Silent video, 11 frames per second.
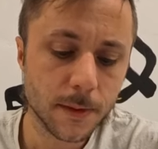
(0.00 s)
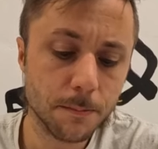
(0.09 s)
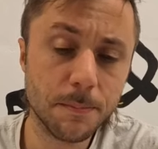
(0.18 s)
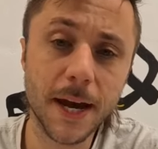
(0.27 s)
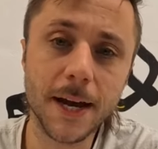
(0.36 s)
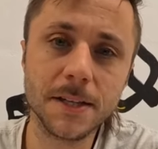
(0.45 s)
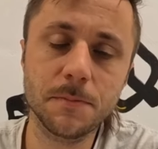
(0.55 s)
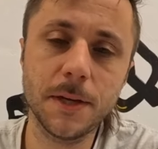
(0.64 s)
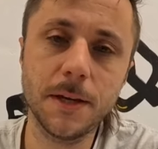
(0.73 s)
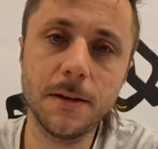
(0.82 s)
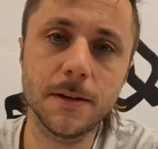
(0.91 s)
Back
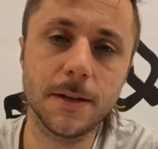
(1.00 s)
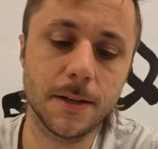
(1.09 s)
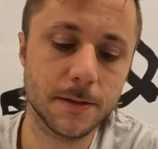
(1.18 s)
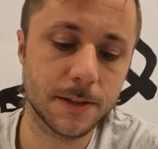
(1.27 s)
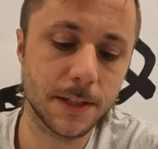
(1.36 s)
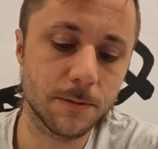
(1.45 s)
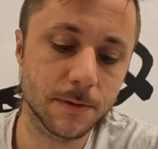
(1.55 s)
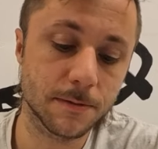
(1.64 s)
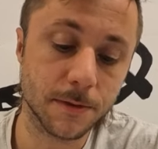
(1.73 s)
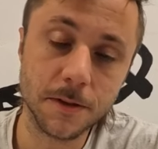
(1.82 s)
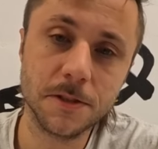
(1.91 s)
speed is the
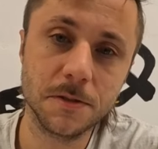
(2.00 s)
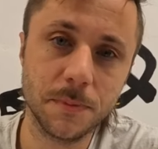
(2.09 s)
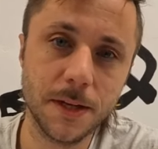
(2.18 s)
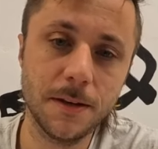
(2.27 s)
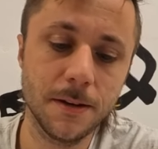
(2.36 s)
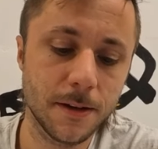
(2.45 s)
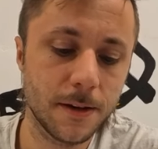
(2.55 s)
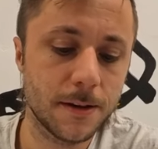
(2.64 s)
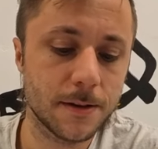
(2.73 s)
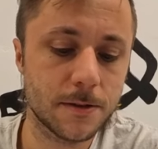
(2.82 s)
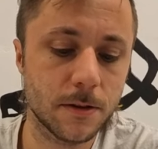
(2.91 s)
reverse speed.
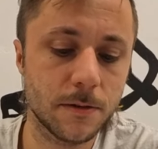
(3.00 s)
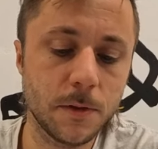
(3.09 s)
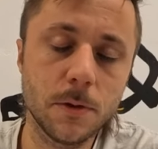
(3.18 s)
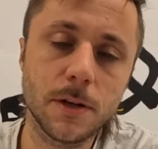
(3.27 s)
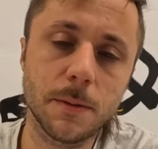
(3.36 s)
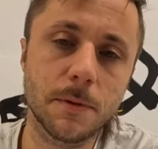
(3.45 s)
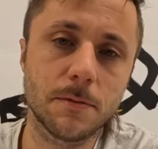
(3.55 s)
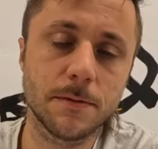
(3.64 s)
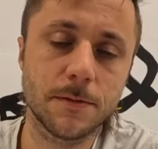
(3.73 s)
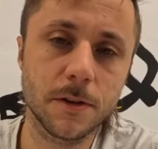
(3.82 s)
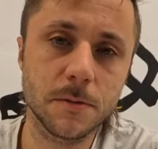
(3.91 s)
So if you hook up a
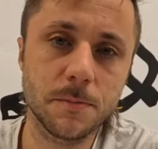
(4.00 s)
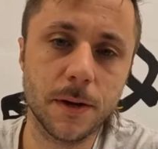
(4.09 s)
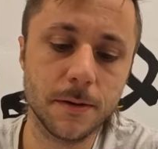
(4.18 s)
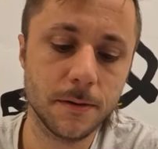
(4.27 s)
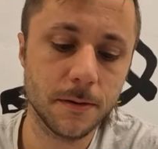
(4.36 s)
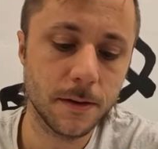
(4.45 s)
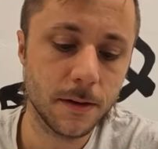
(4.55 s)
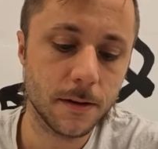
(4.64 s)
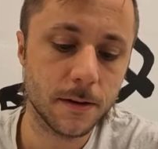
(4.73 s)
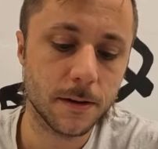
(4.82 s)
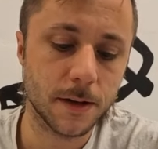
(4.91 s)
reverse button,
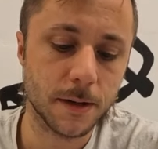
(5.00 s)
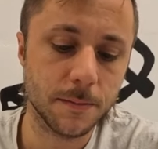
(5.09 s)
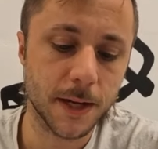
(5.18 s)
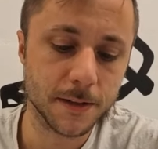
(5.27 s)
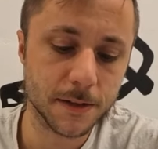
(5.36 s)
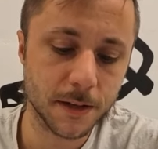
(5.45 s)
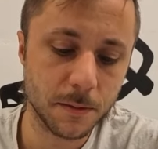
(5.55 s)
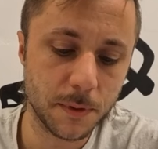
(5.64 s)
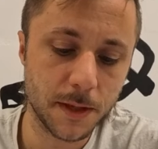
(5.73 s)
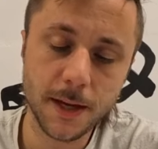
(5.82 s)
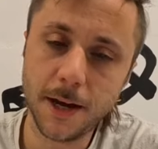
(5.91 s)
that's going to
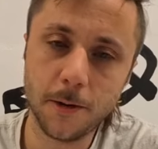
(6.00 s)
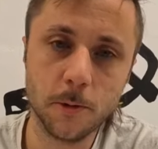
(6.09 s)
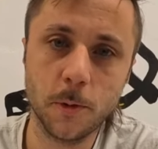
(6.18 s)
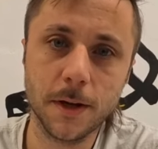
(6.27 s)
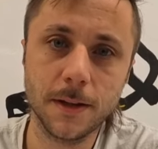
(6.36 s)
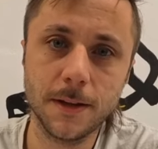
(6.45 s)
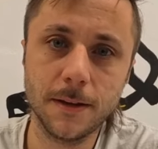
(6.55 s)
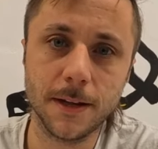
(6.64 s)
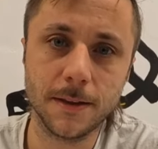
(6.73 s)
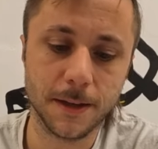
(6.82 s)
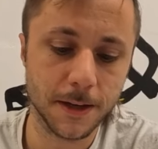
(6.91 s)
be how quickly
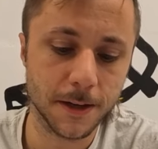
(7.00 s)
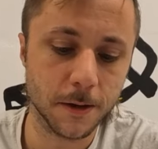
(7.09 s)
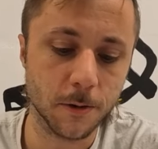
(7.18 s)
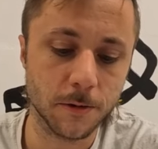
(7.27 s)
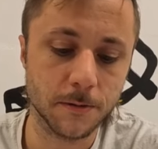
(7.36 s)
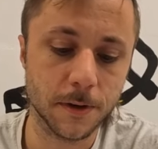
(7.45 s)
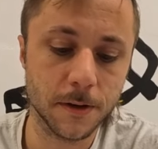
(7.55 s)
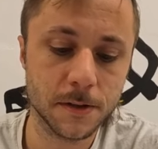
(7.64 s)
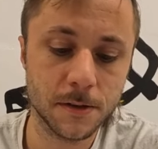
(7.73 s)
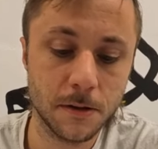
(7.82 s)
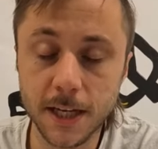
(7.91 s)
that thing can go in
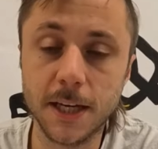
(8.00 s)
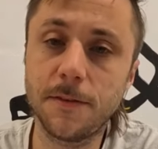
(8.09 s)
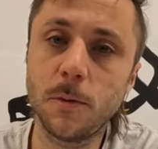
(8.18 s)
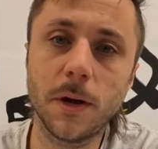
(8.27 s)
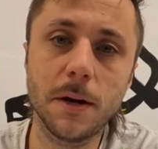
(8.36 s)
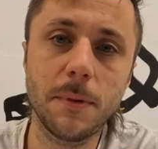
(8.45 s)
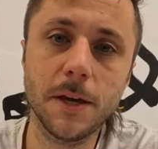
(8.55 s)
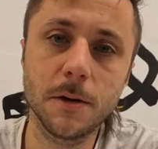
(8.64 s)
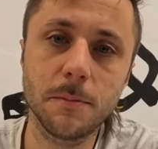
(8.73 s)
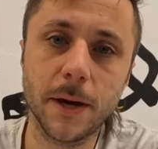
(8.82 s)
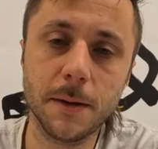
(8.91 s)
reverse. If you want to make
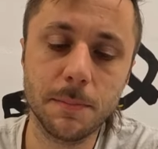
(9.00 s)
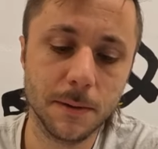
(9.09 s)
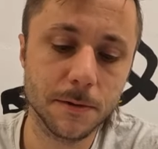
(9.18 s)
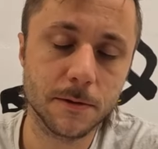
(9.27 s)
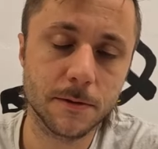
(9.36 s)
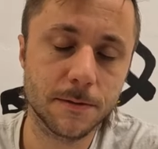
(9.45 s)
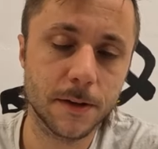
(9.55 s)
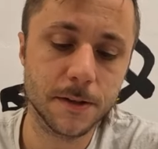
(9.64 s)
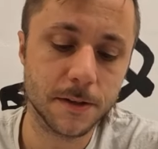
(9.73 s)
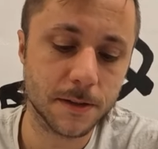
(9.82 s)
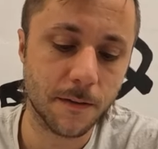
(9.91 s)
your bike be able to reverse
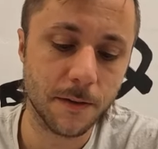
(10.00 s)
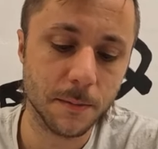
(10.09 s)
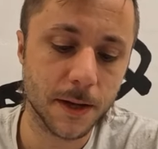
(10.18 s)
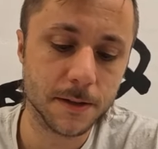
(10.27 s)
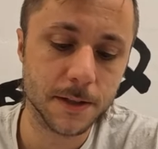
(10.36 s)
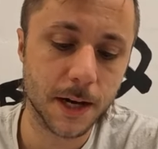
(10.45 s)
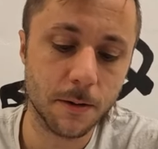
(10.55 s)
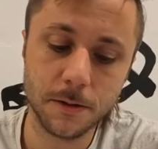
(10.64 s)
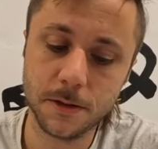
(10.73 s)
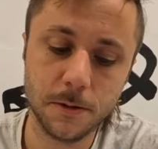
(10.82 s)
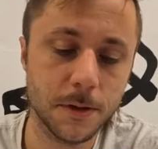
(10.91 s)
at 70 miles an hour,
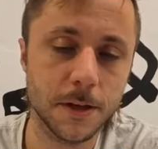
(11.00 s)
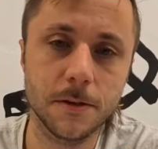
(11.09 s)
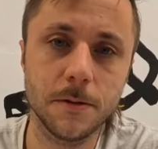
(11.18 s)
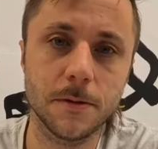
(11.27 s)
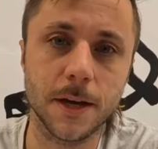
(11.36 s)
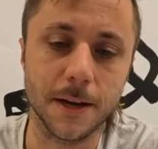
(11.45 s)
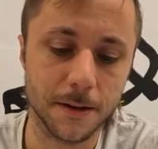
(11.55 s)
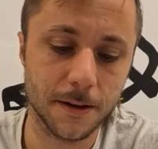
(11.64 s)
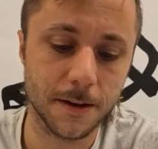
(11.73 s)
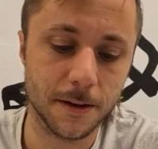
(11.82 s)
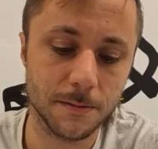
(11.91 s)
you can do that.
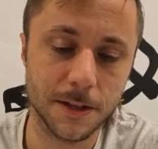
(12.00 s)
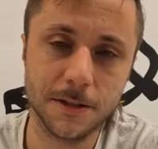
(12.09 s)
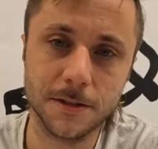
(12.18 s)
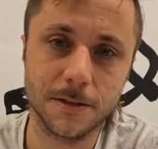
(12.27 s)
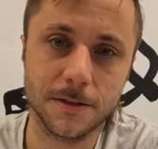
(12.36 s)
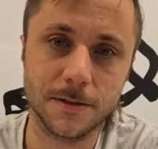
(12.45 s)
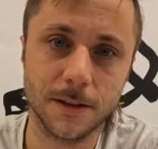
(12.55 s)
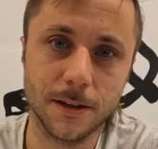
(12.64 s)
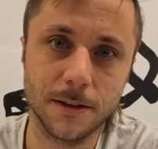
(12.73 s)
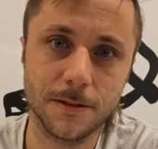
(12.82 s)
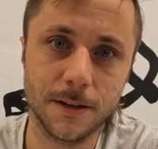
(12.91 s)
It just is a
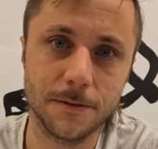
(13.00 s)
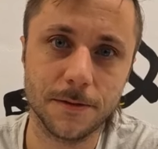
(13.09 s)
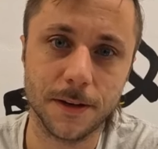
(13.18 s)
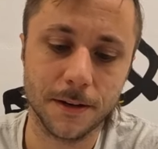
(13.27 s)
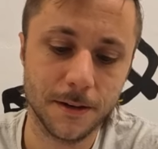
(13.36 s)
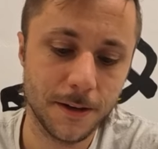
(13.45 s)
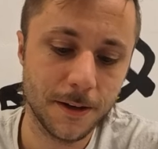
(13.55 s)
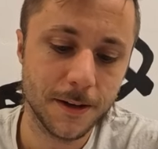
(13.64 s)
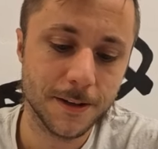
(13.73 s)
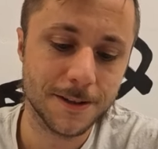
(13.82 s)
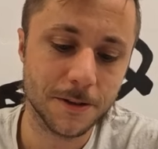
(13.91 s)
little terrifying.
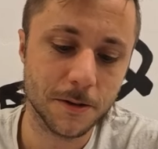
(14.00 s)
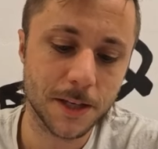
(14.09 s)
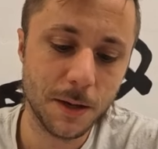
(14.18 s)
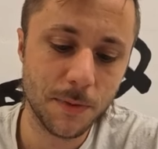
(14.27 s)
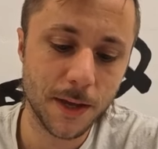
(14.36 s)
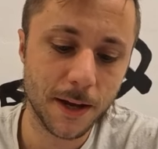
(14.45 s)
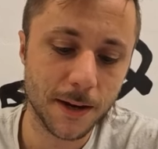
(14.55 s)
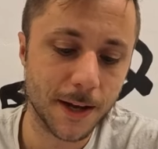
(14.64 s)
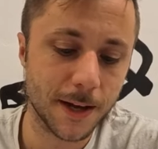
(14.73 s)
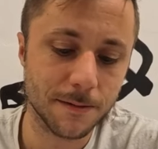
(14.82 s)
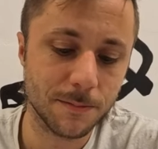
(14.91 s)
So keep that
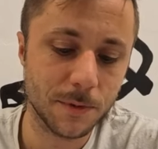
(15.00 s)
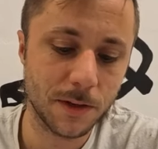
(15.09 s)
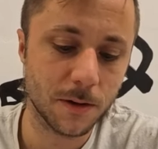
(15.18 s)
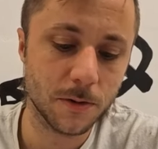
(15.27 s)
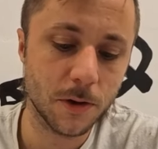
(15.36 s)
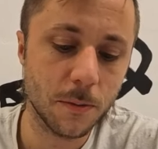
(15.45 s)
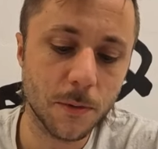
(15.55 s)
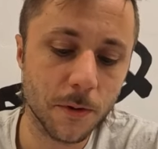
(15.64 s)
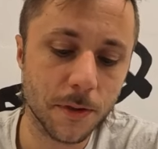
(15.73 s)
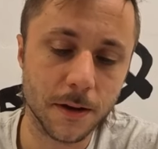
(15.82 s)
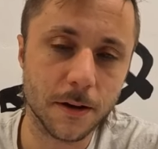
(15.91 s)
at no
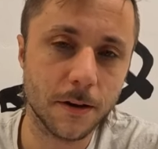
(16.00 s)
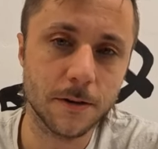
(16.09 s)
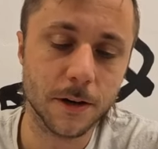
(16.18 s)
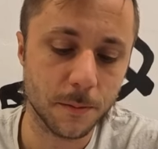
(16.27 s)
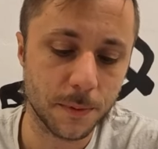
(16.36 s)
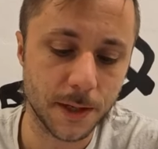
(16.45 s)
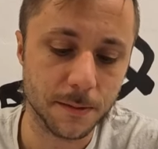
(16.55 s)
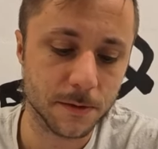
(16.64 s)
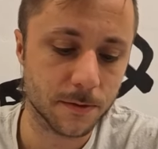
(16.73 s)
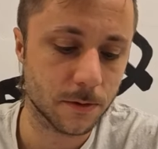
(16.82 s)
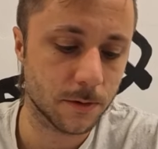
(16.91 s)
more than 100
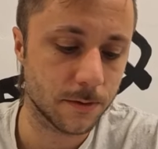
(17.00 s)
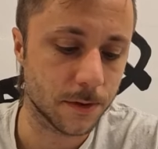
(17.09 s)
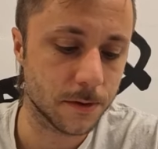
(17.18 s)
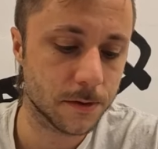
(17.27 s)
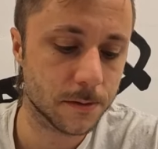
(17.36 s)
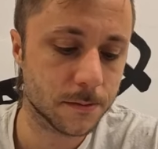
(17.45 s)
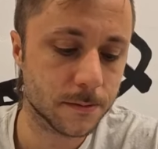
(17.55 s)
RPMs for reverse.